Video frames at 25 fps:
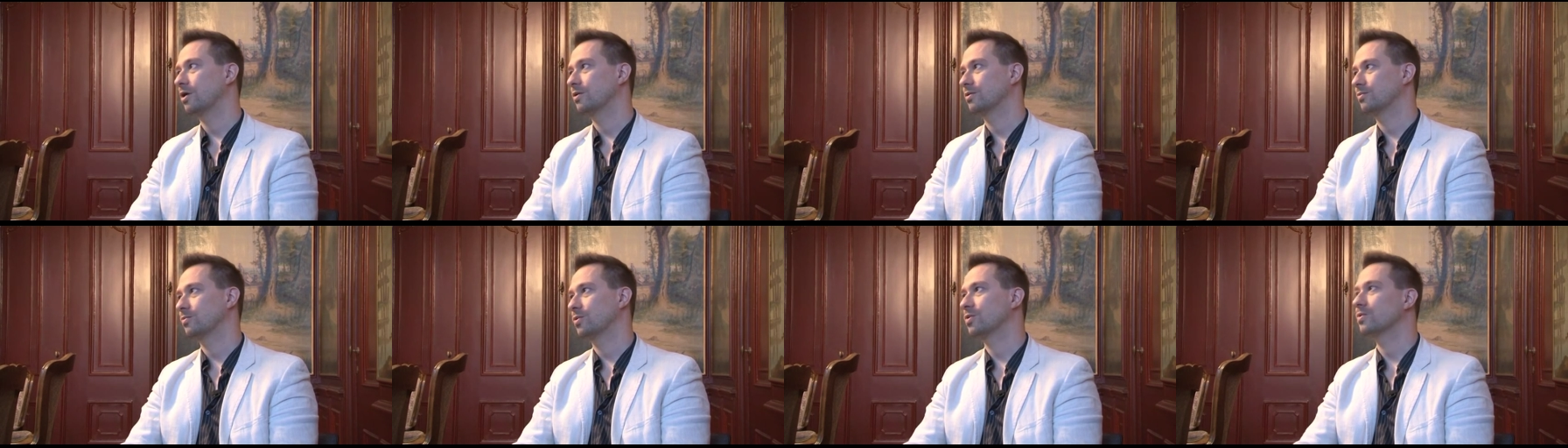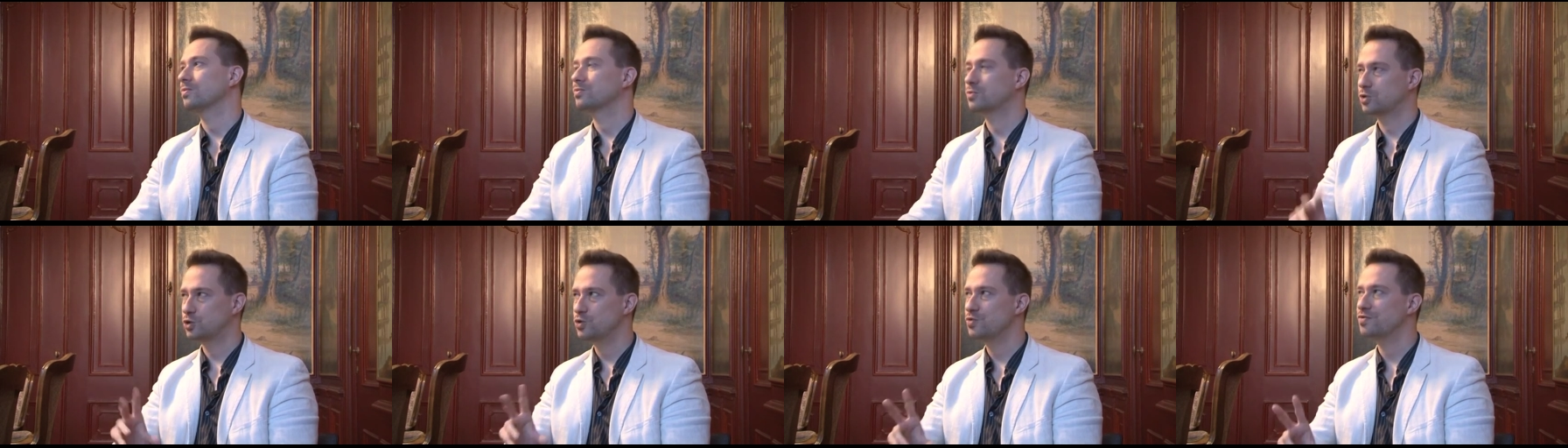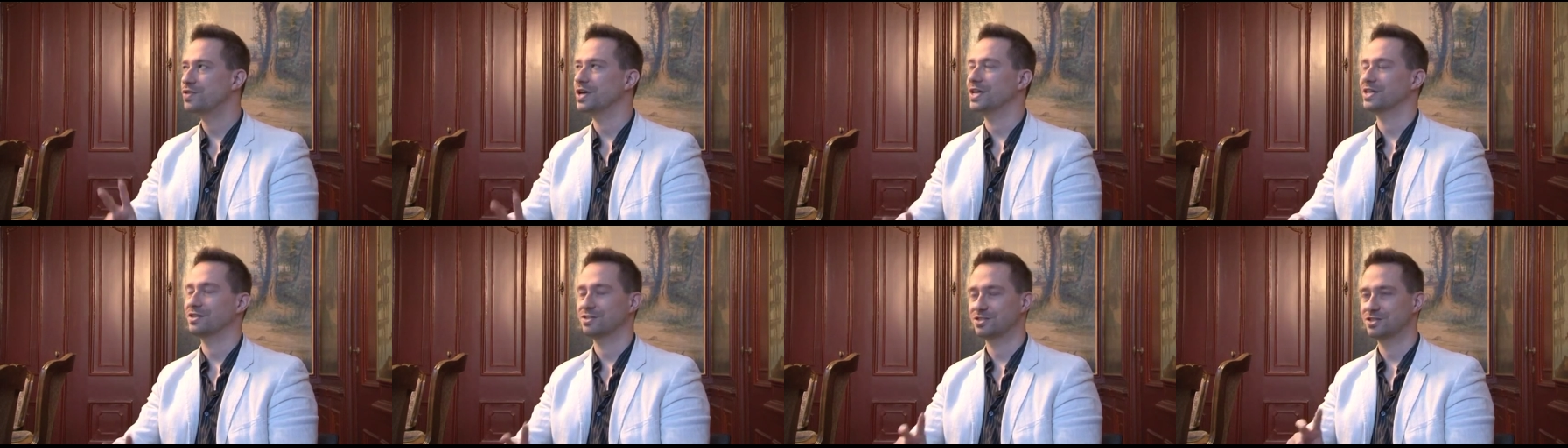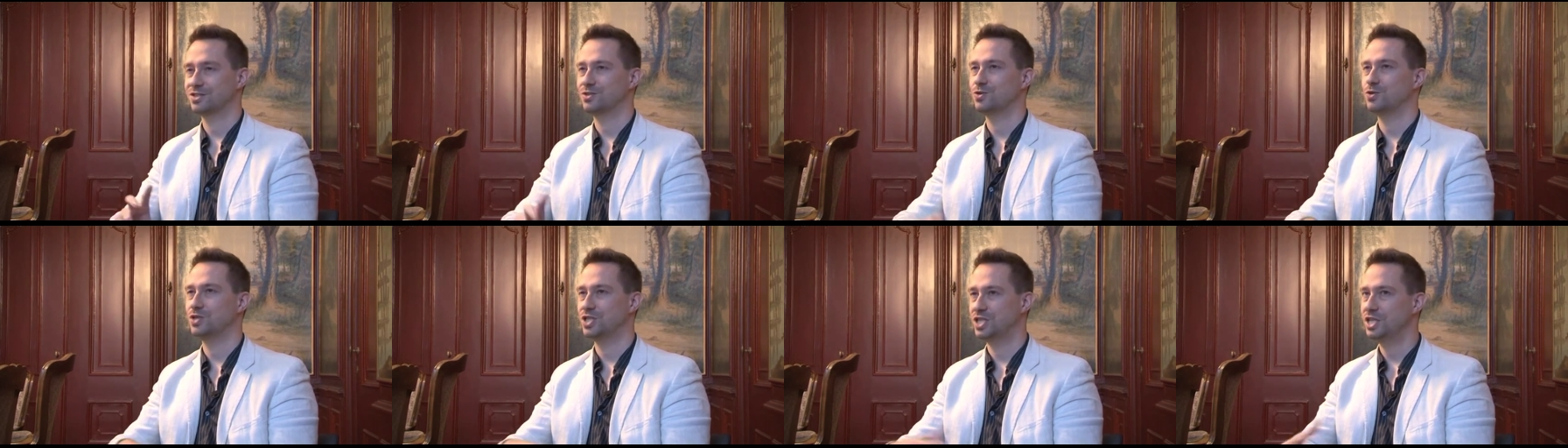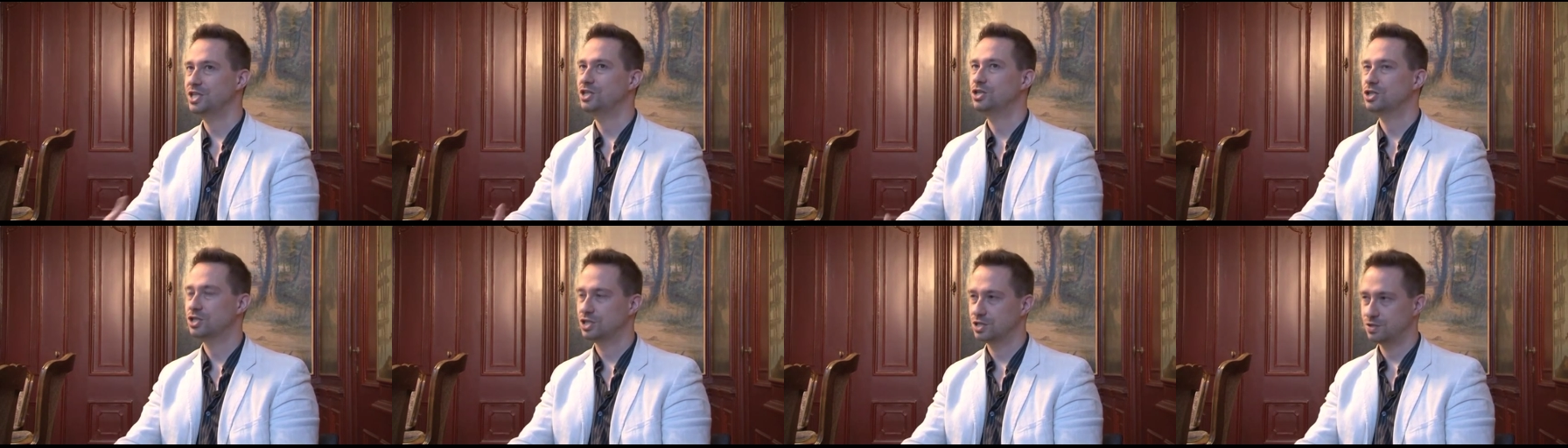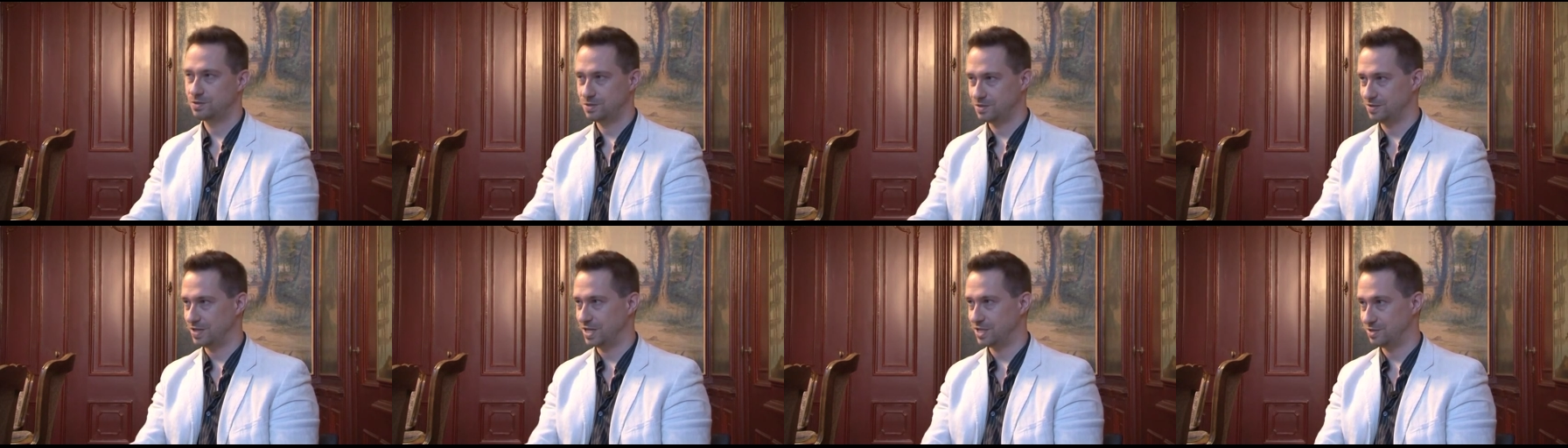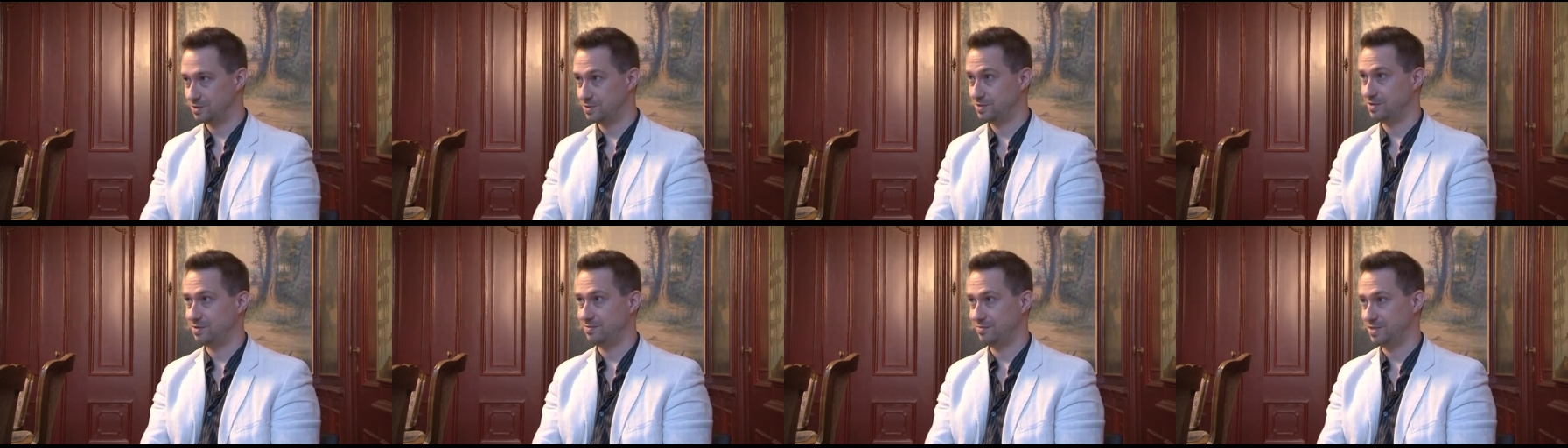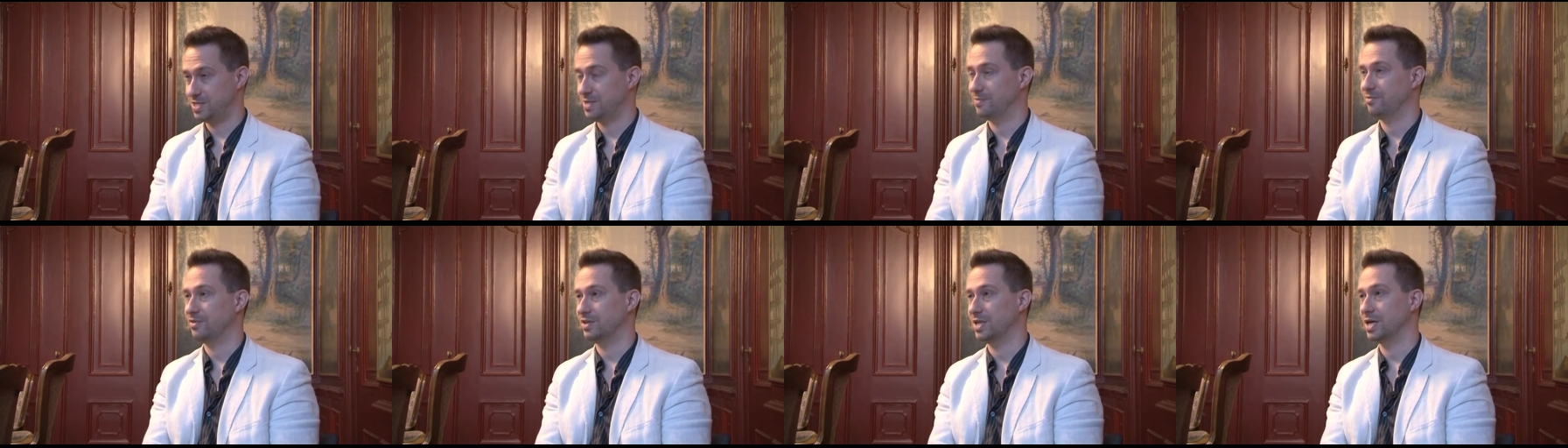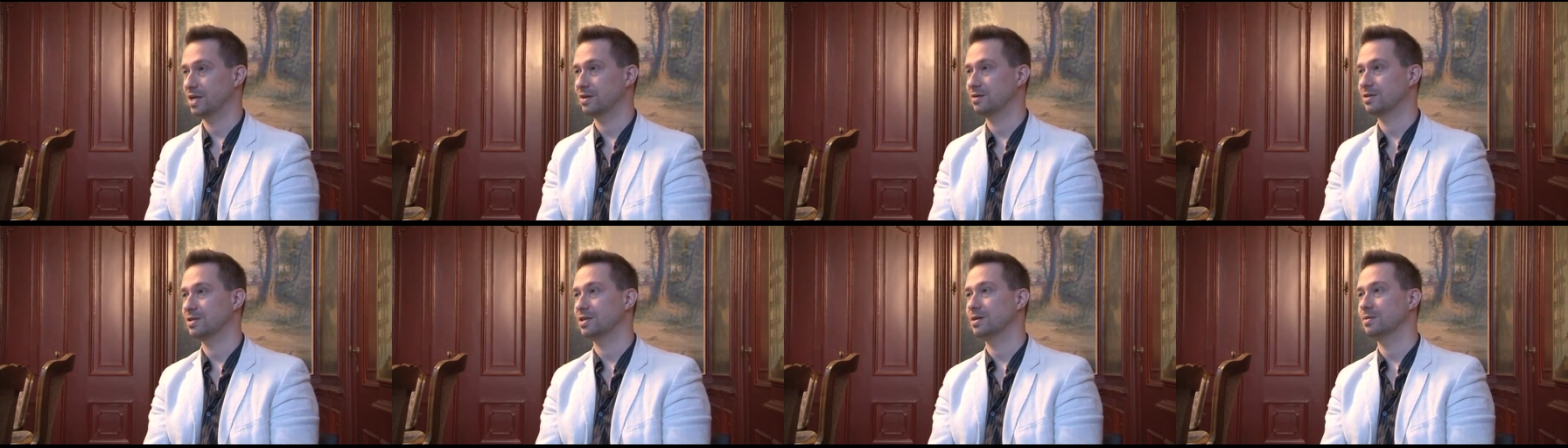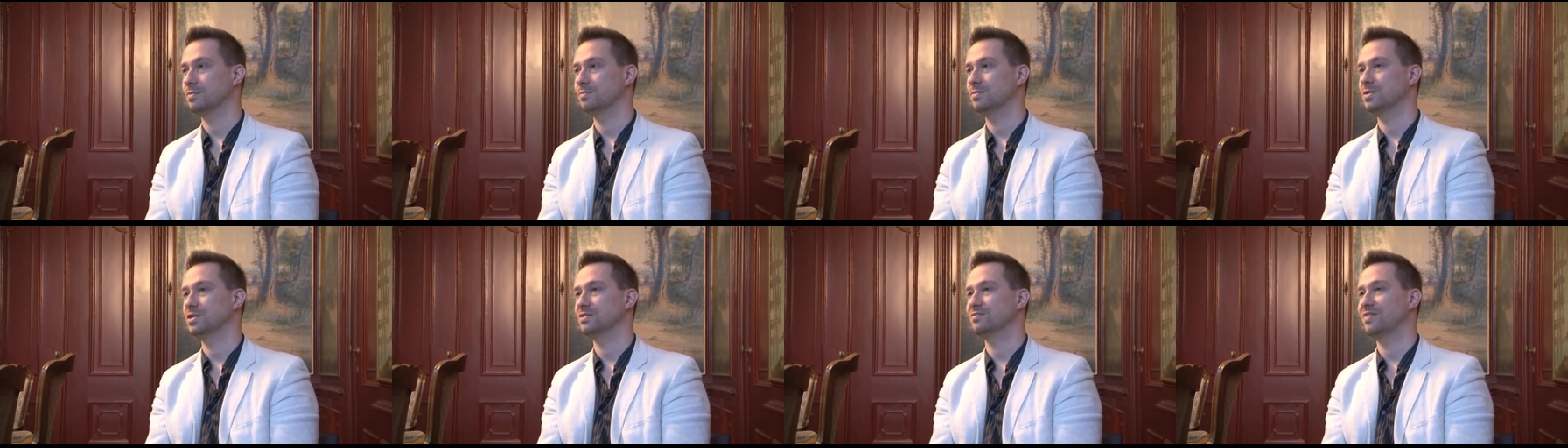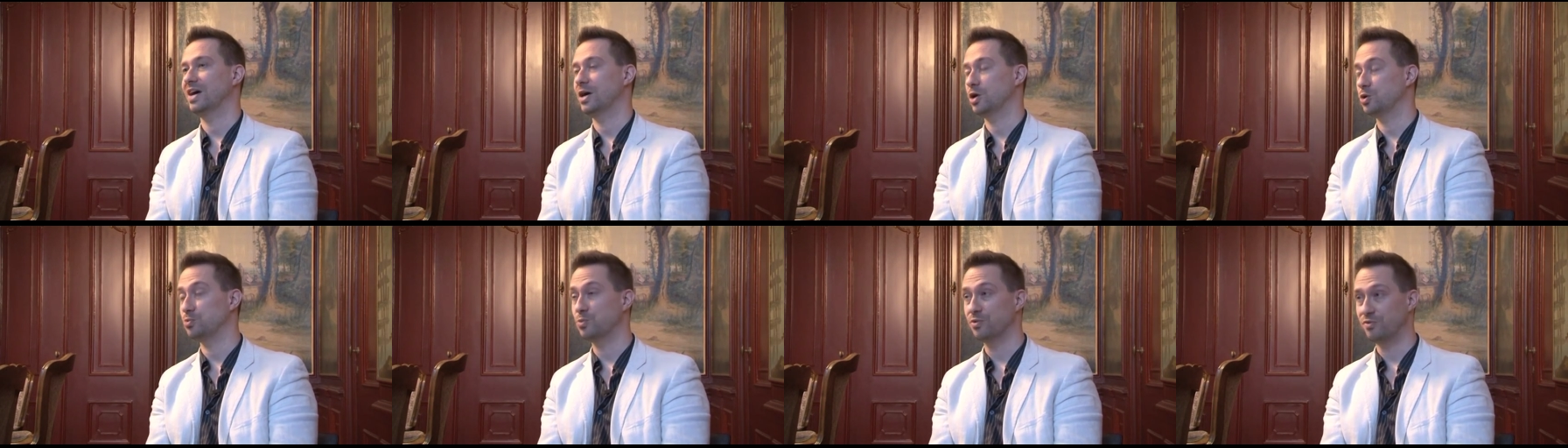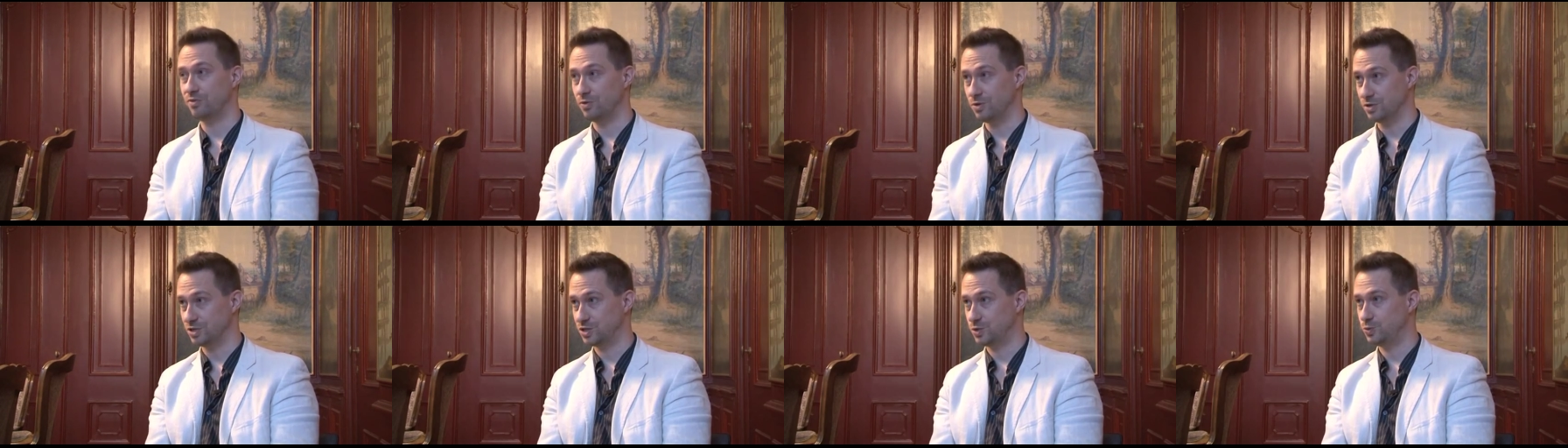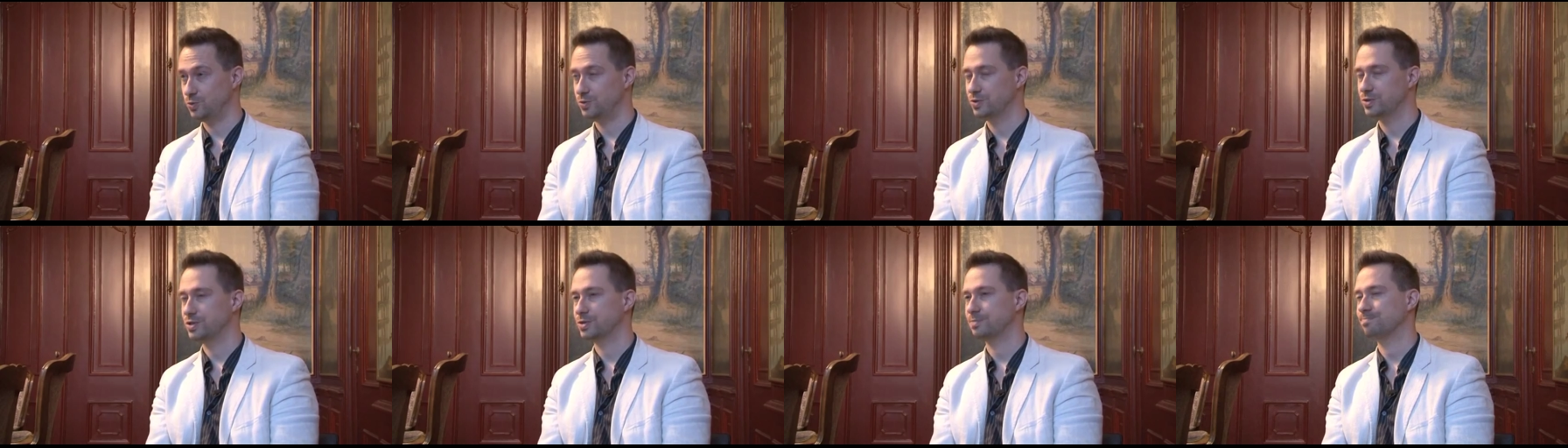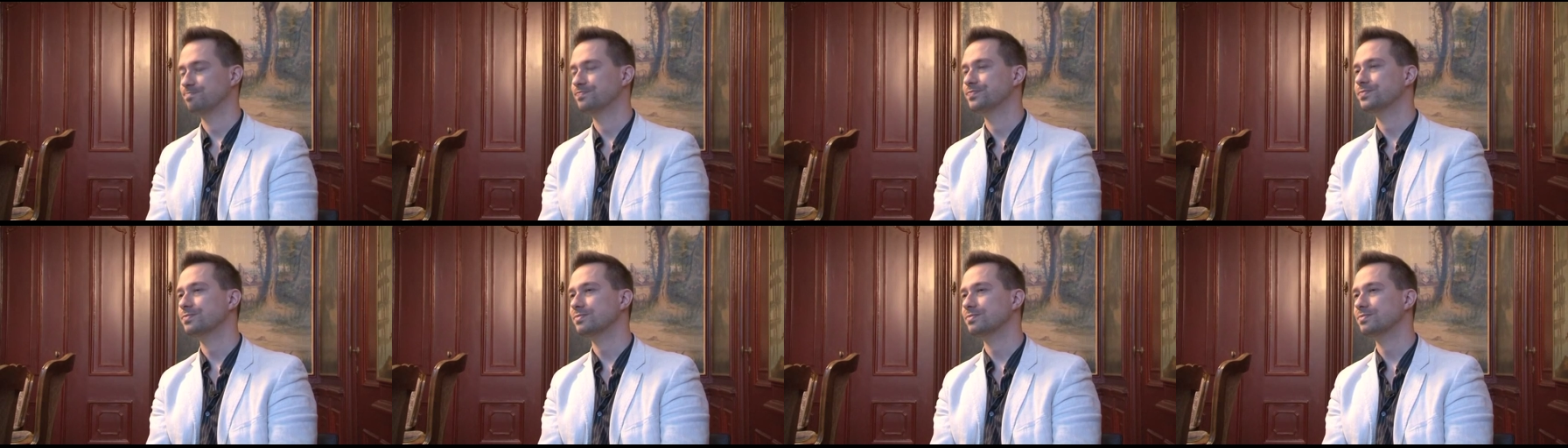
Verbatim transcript: well, two things, to teach, so that's something that um, is valuable for our students,